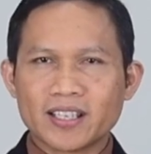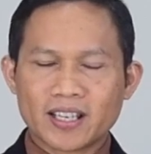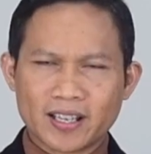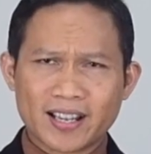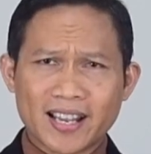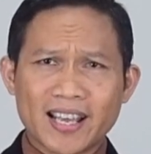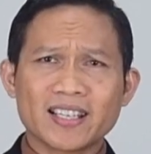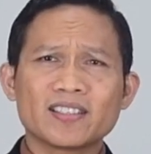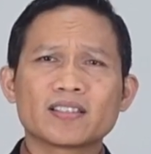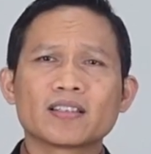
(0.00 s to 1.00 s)
take a
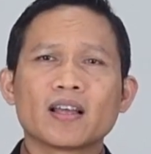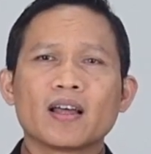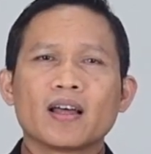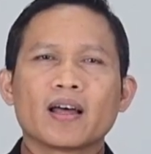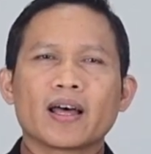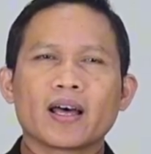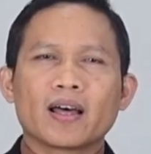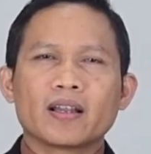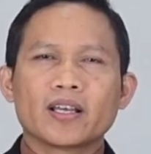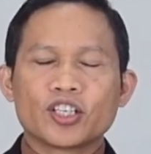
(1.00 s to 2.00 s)
glance
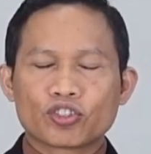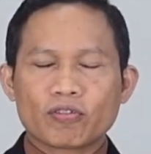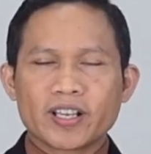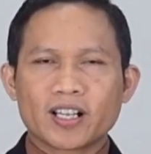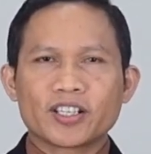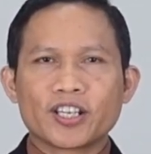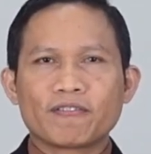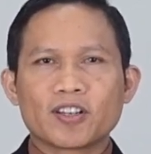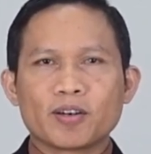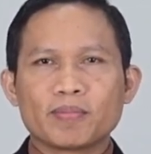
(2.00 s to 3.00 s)
at the historical
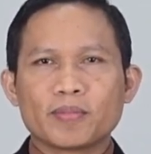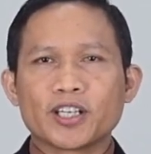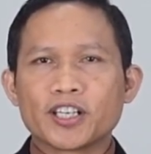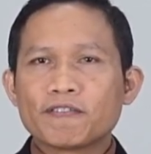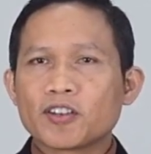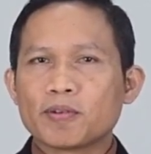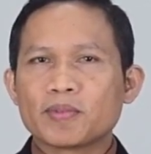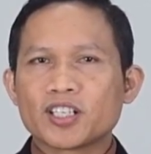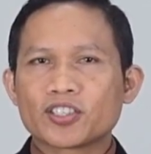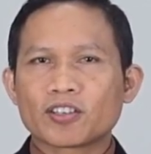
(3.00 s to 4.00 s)

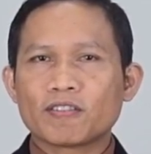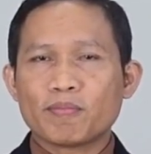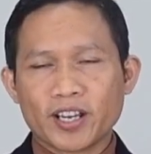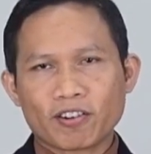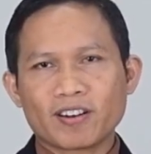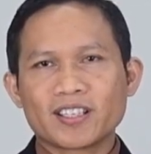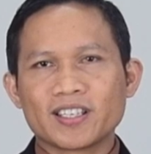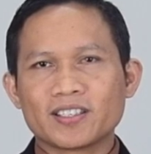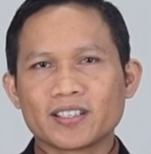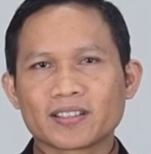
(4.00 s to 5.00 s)
developments of
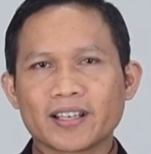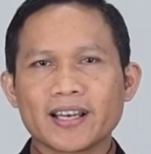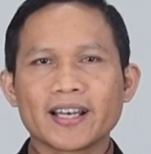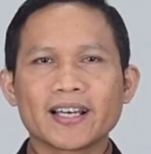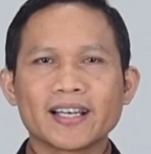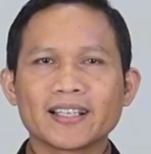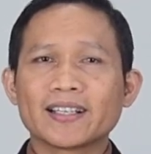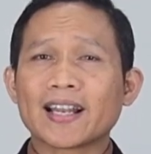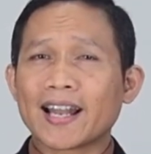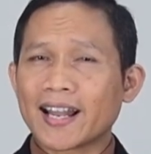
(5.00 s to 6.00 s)
microteaching,
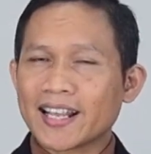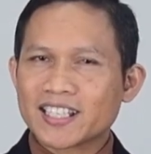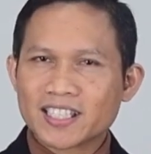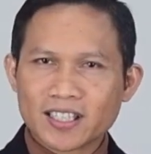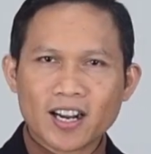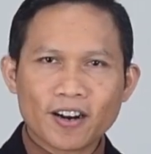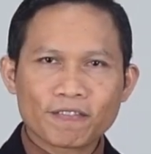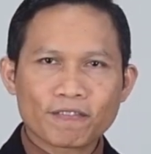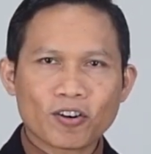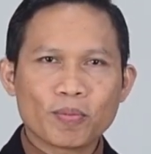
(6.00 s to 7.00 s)
and let's
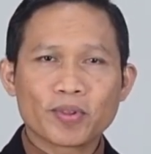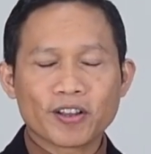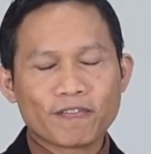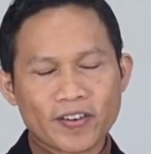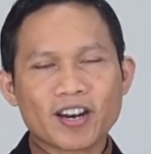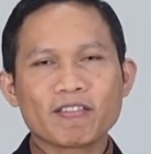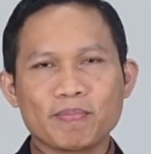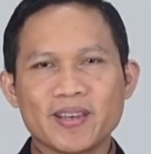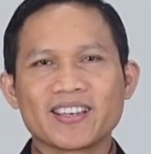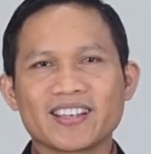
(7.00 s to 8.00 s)
start from the very
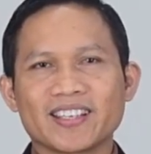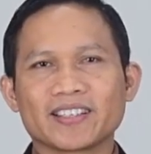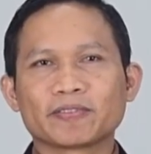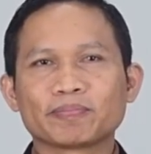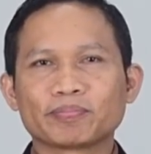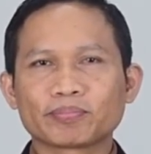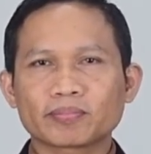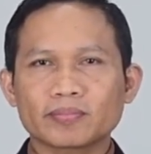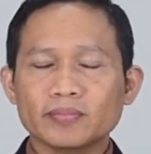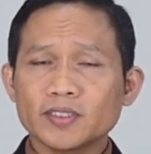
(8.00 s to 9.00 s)
beginning.
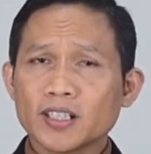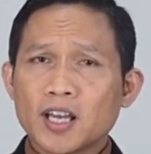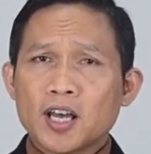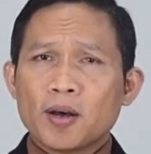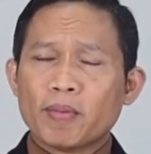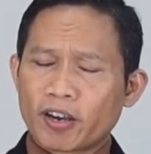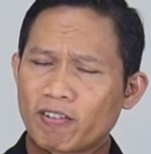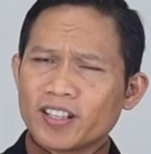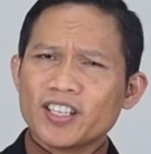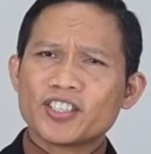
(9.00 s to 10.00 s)

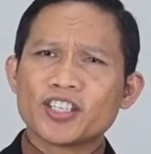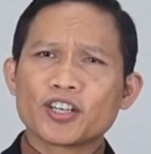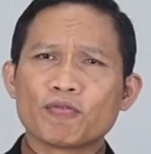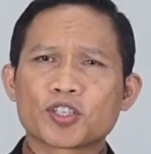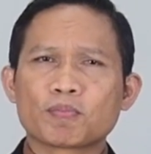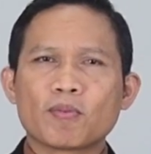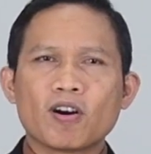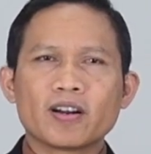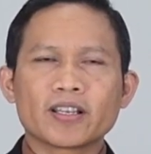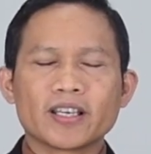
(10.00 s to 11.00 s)
Microteaching was
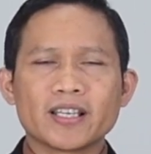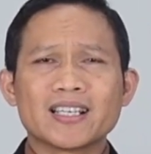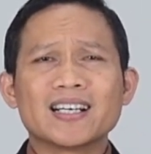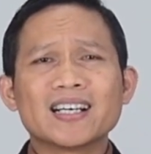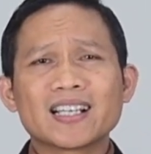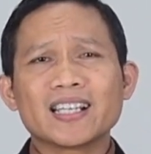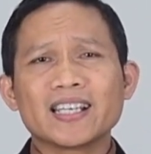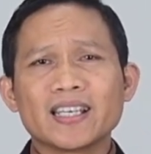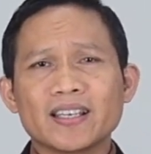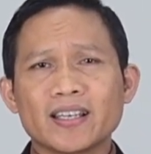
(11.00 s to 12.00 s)
born in
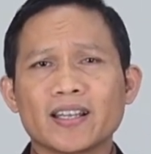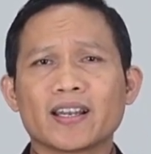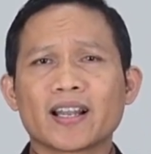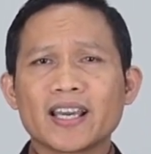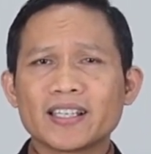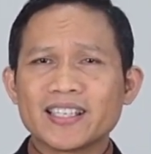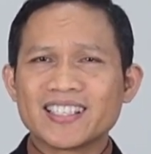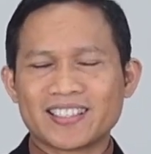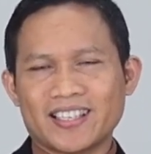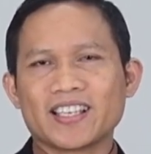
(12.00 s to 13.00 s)
early
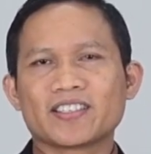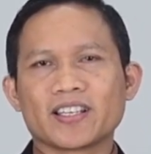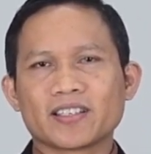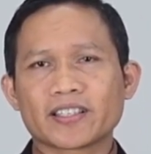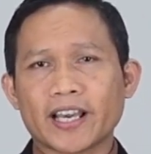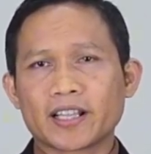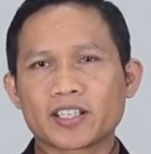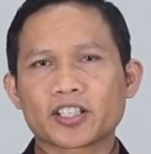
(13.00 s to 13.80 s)
1960s at